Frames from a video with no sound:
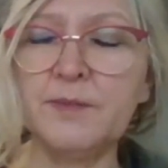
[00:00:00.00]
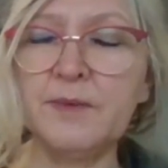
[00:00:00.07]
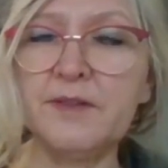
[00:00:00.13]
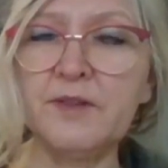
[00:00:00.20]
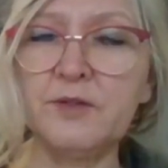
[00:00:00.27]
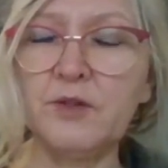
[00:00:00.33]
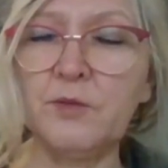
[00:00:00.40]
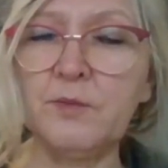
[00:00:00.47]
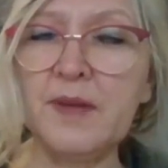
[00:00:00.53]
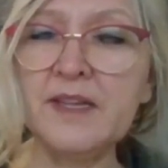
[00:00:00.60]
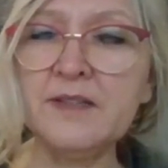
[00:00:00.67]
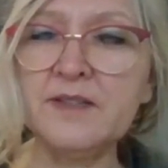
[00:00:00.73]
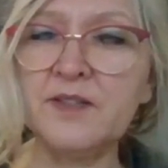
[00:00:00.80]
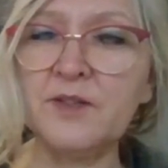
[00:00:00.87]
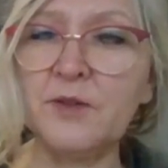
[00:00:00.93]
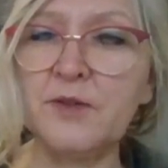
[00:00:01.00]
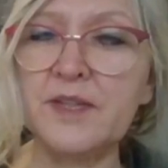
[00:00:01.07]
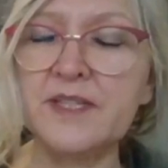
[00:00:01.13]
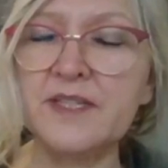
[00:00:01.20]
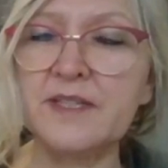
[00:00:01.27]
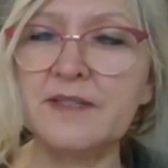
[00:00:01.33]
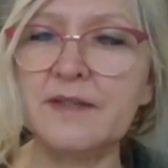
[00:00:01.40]
one of the domains or
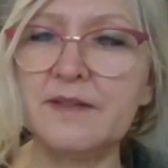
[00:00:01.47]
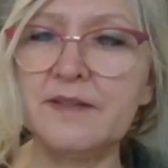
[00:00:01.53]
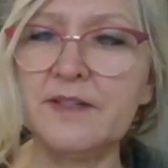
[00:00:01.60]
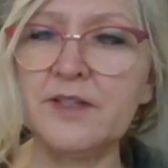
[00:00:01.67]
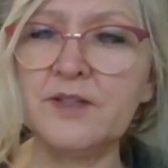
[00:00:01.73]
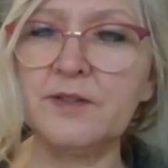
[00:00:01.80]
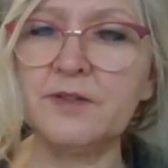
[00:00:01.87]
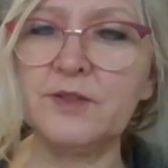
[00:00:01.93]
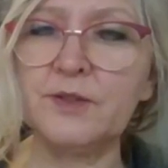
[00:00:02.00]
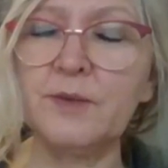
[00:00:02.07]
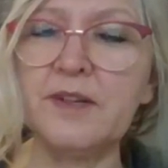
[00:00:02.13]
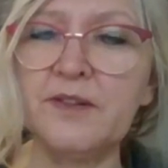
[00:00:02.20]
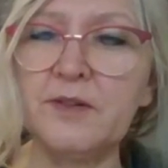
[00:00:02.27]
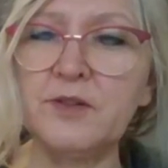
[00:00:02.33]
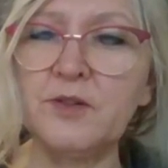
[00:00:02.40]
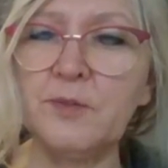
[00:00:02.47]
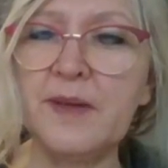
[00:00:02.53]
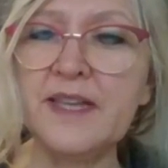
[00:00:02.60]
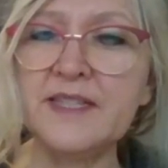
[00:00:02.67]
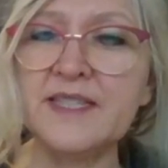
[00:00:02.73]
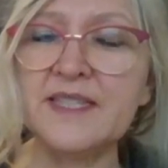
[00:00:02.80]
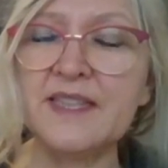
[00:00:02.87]
is additional to one of the
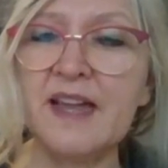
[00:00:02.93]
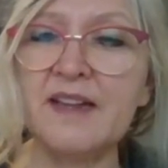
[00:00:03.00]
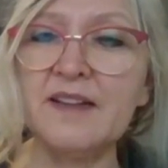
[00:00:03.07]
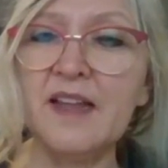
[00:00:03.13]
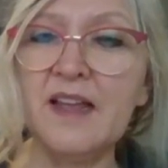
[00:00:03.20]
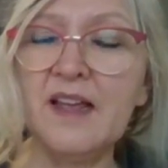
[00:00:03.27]
domains that,